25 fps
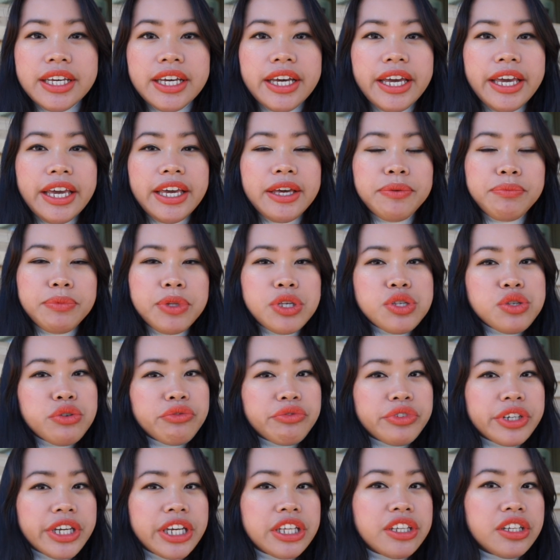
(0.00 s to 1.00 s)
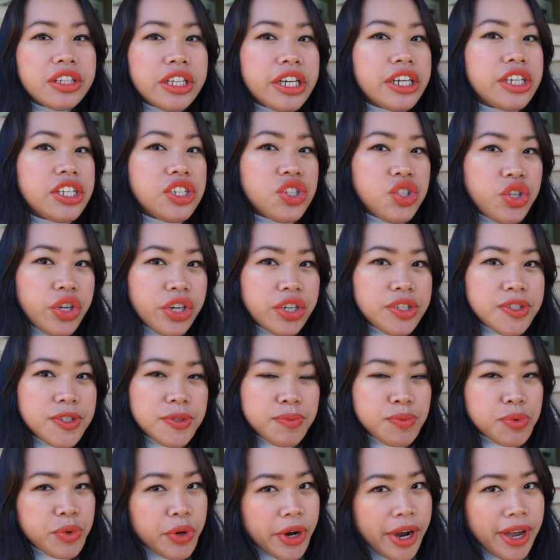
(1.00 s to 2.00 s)
And please don't forget to like and share and
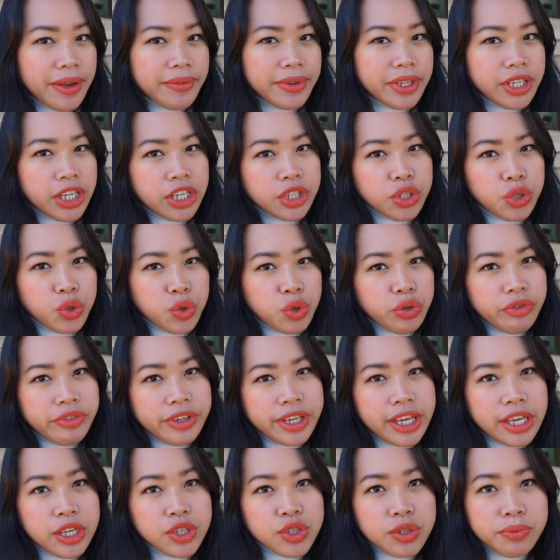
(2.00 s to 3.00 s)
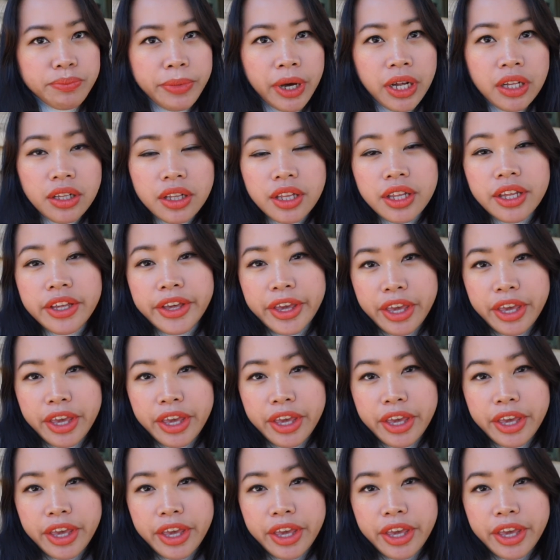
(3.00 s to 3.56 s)
subscribe and hit the notification bell